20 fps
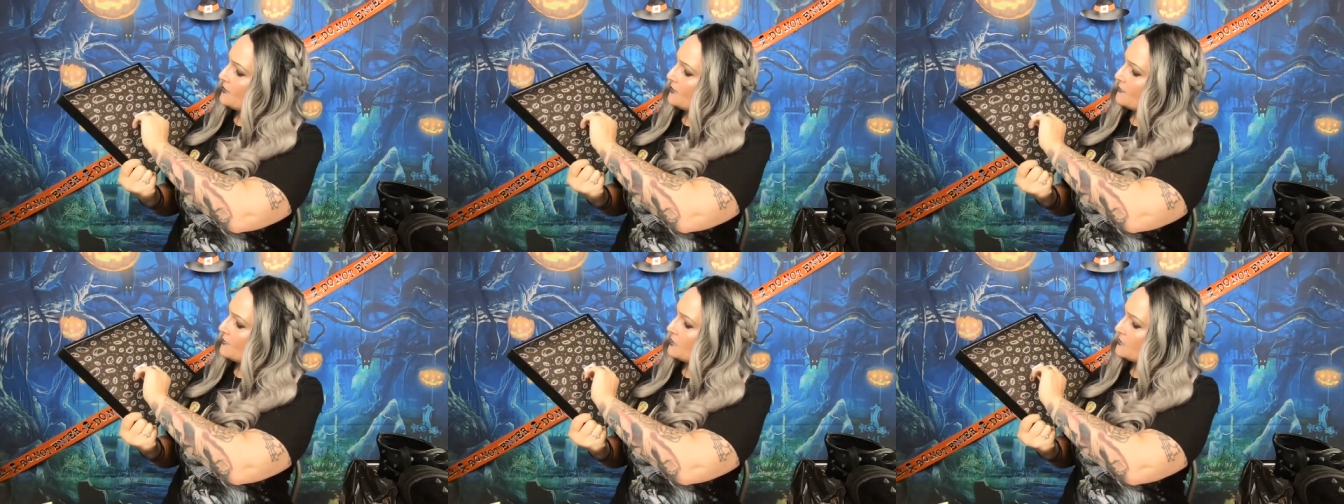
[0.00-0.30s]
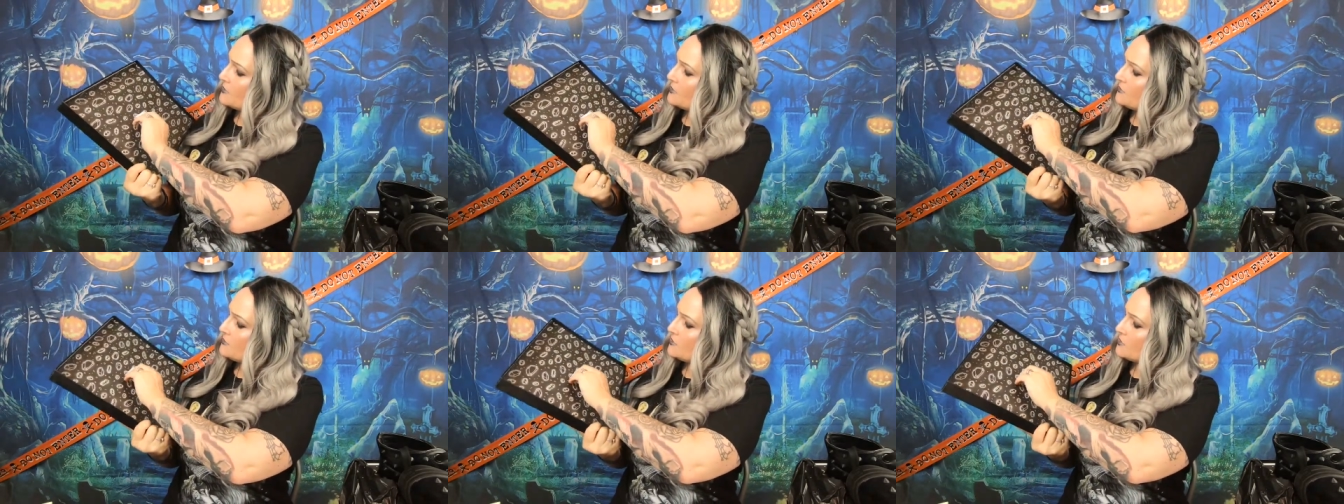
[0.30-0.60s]
and I'm
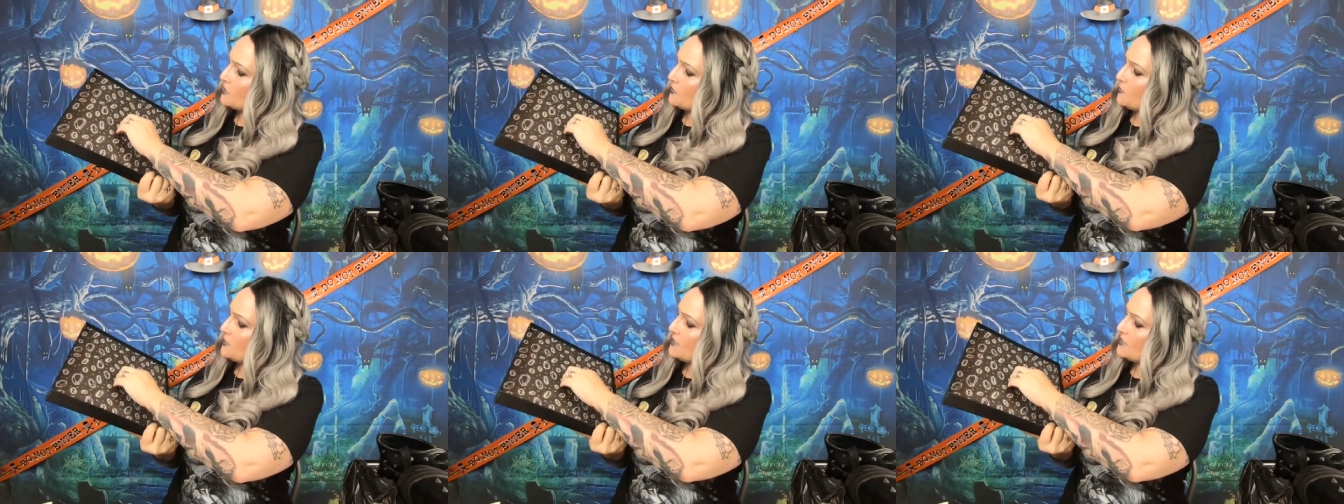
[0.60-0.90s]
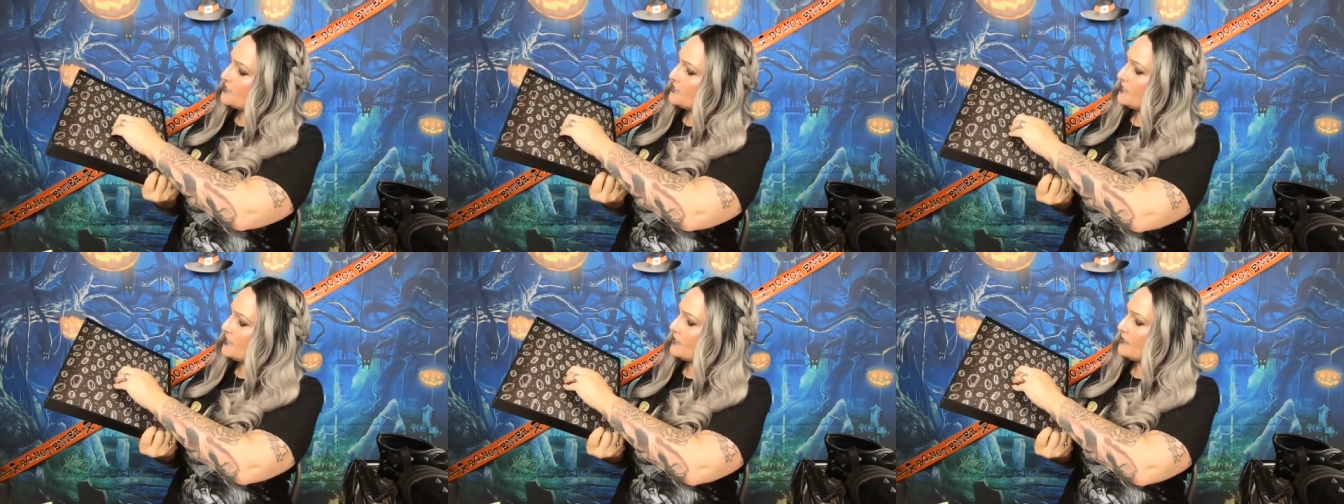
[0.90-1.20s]
not too sure where
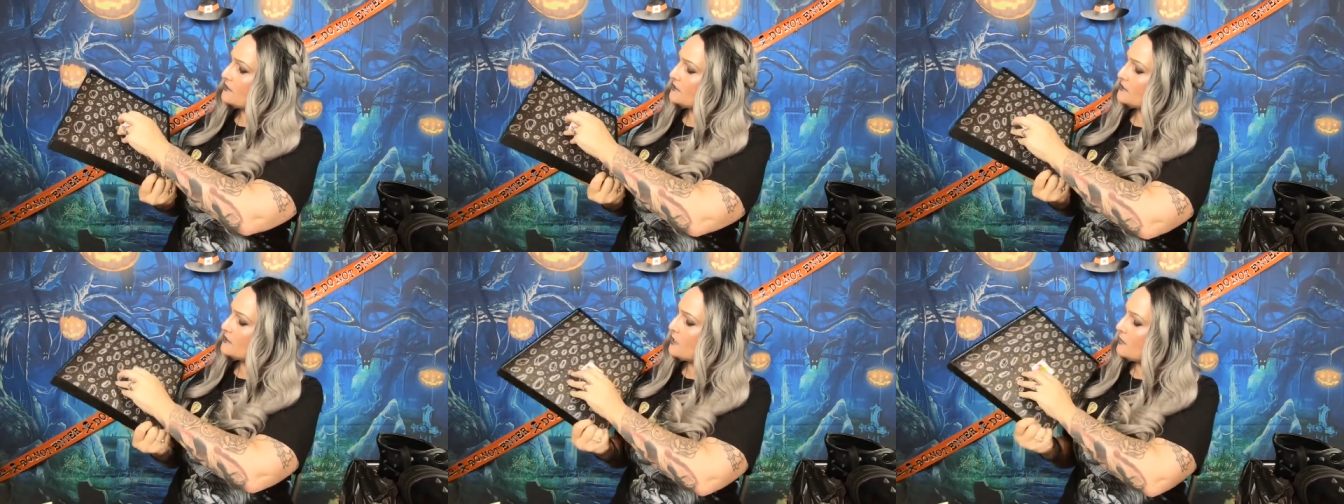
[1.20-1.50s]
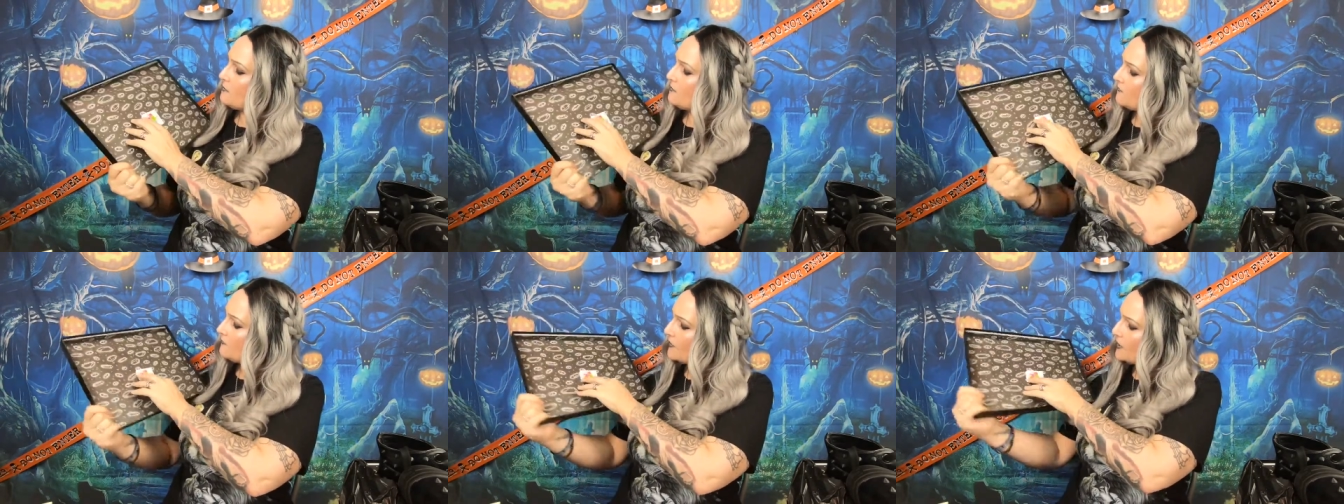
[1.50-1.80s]
the stickers
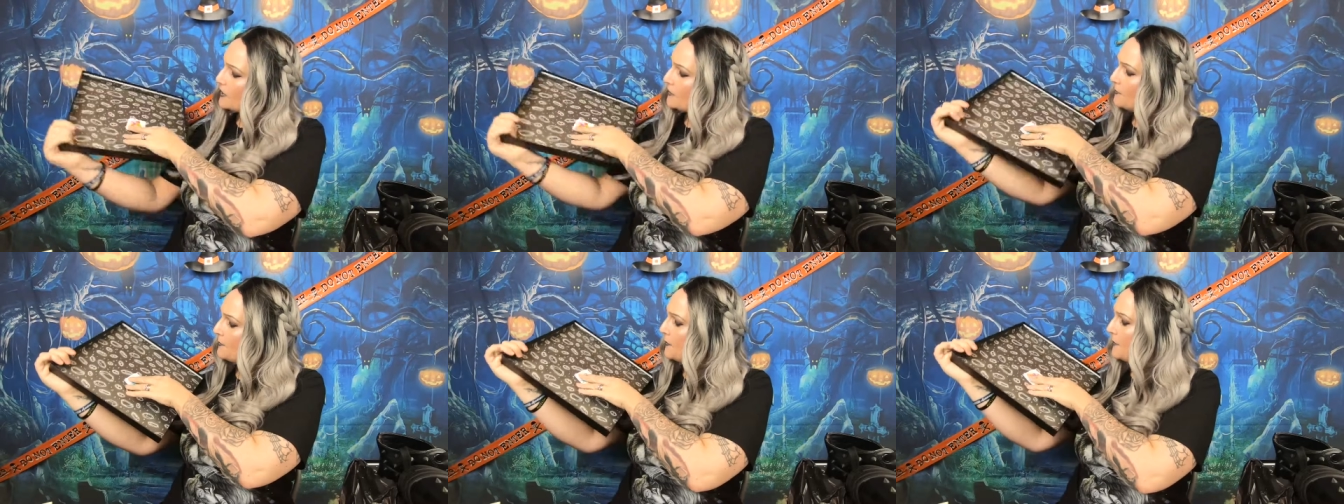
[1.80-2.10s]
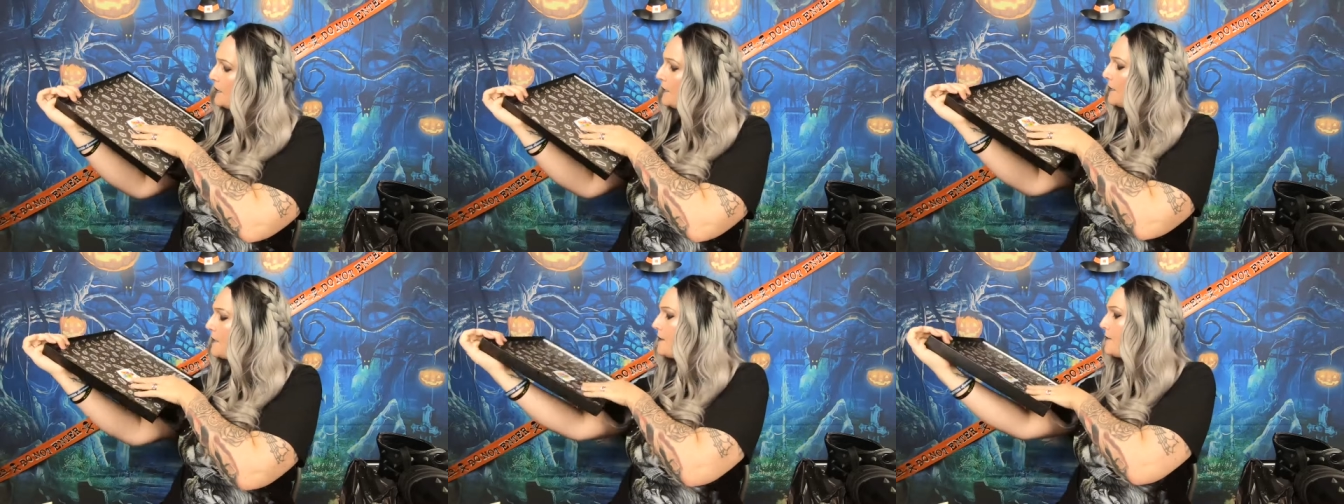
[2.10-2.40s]
come from,
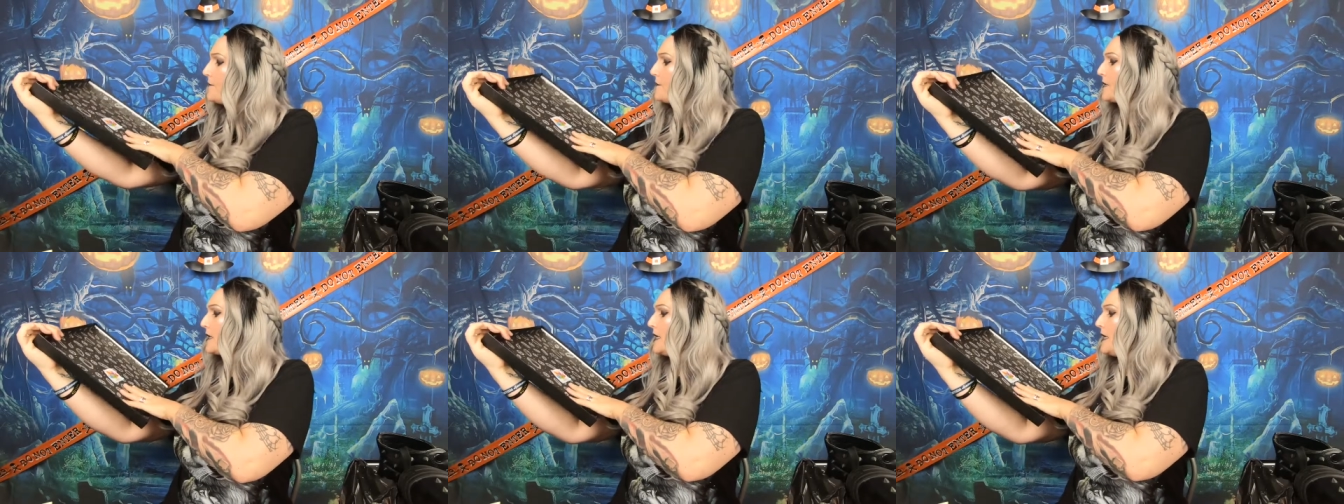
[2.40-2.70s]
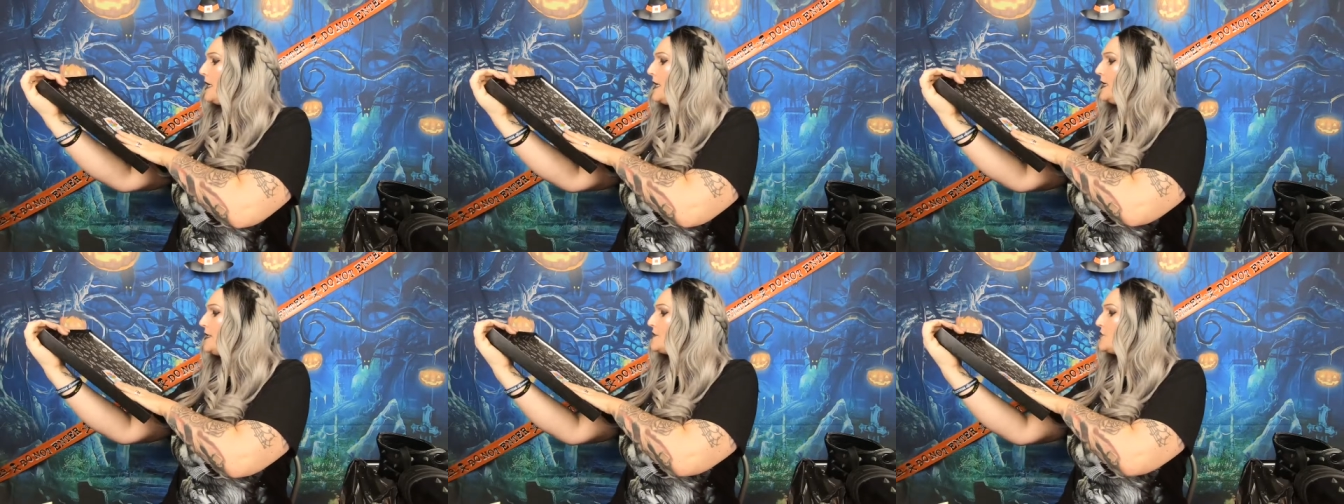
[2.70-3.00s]
but
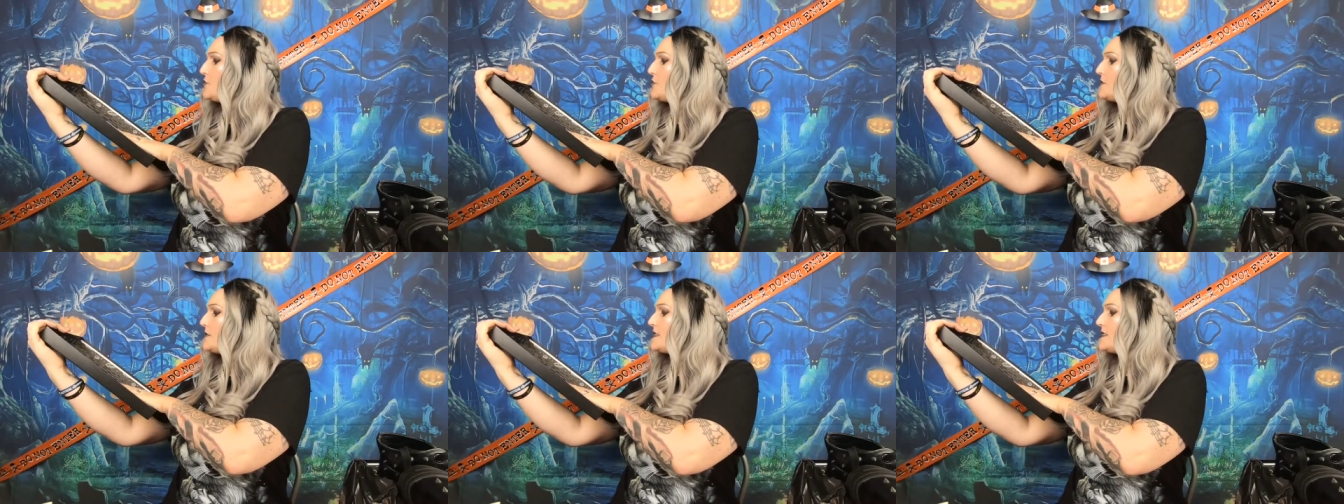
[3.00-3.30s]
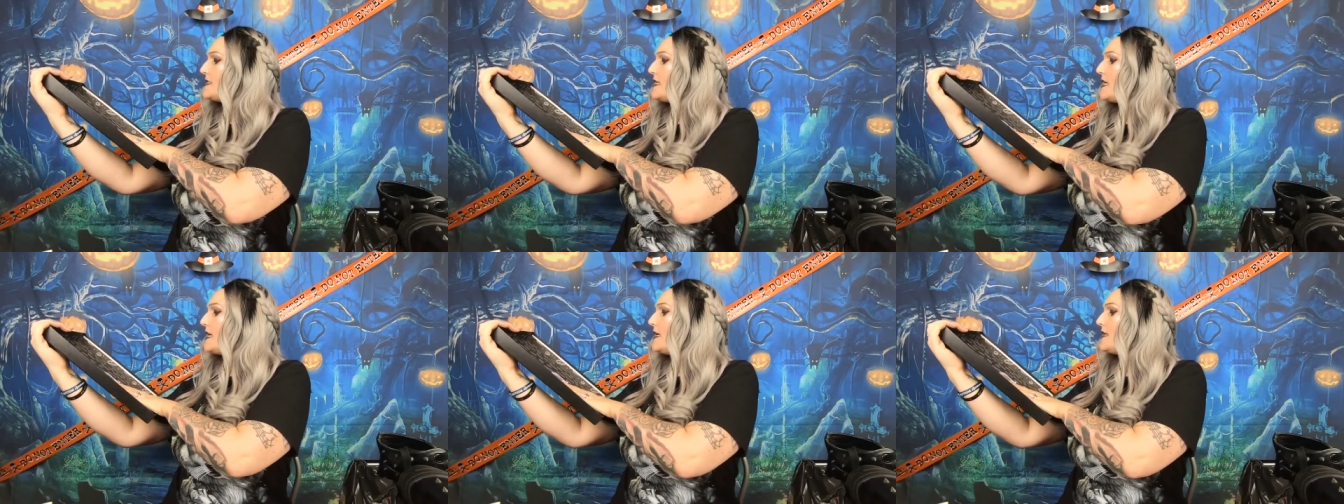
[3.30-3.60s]
it just
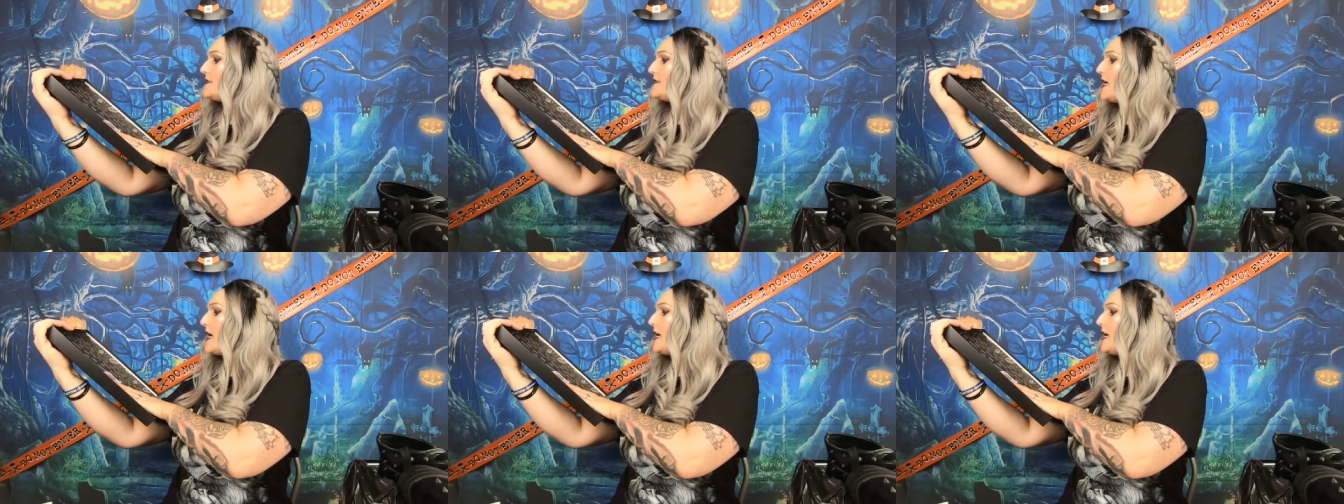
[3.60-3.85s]
says